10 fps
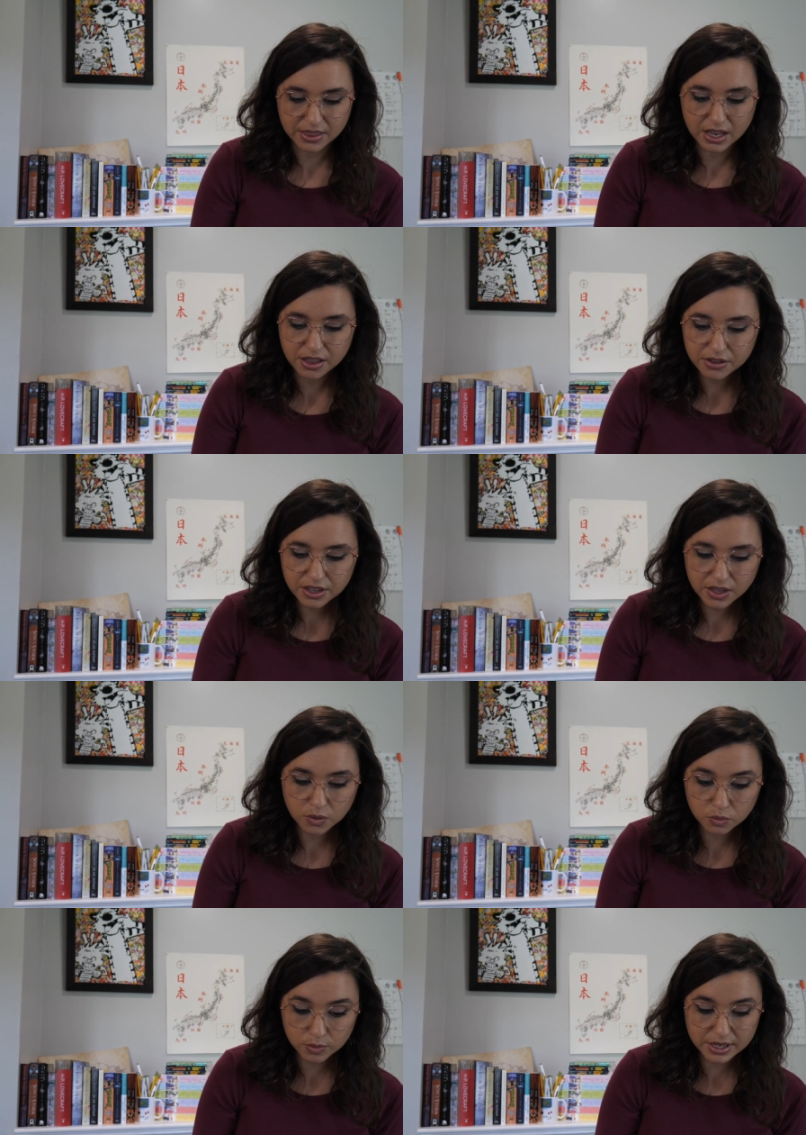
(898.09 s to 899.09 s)
And the other thing
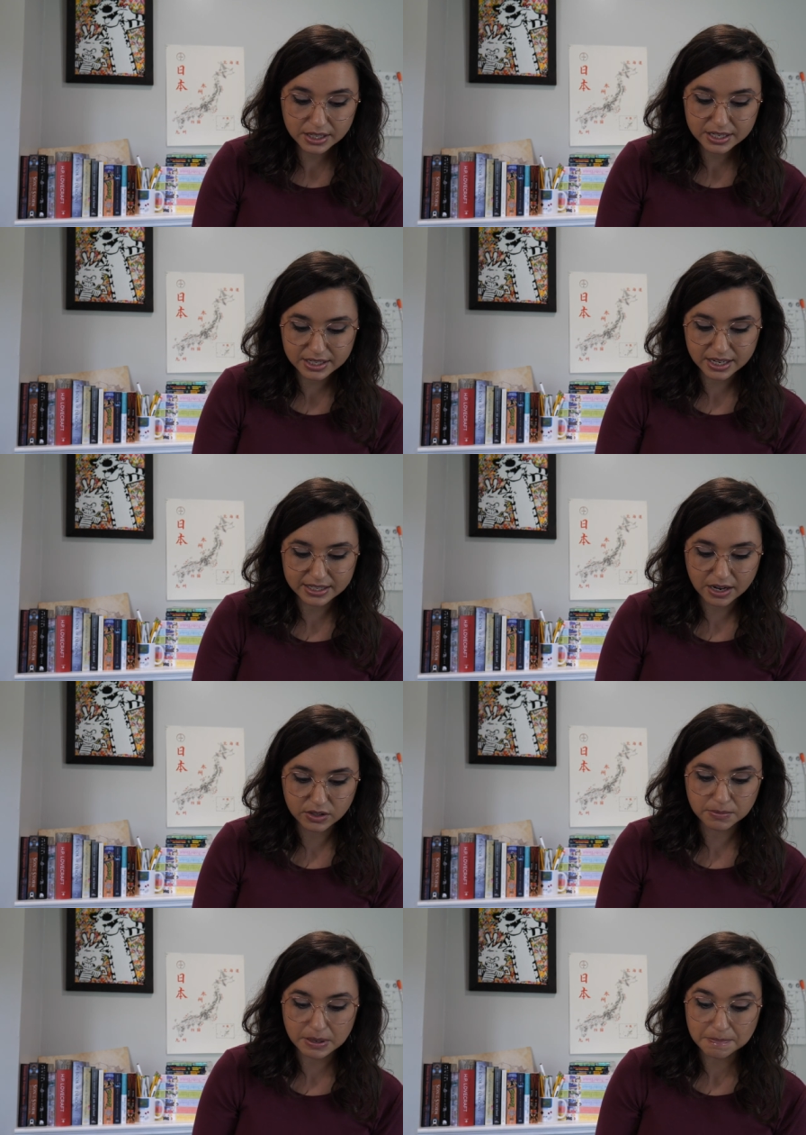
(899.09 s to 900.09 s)
that really stands out
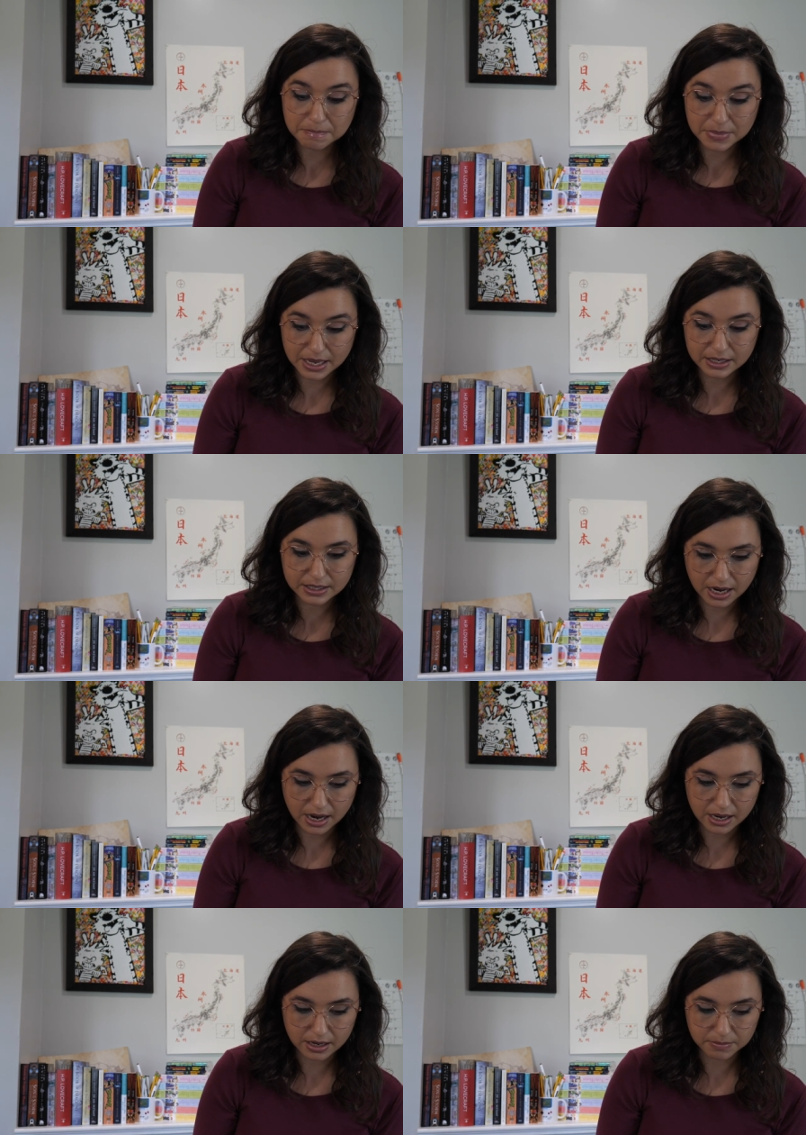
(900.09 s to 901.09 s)
to me big
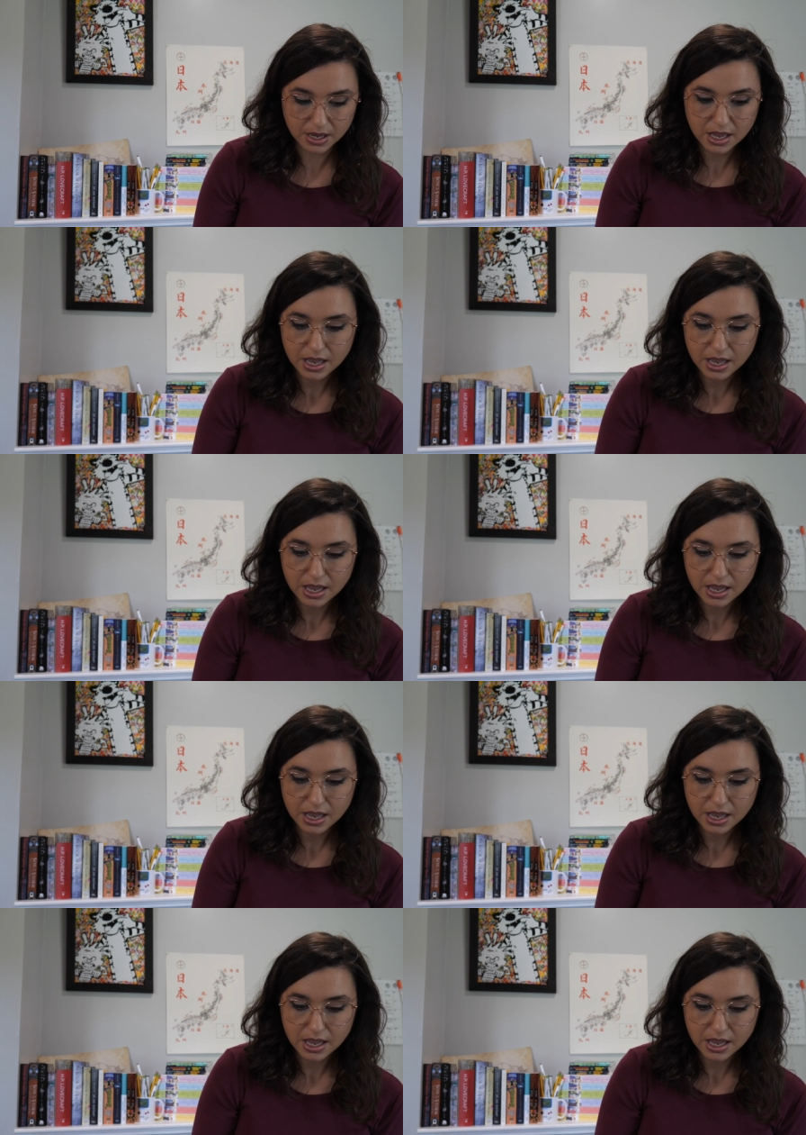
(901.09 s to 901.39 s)
time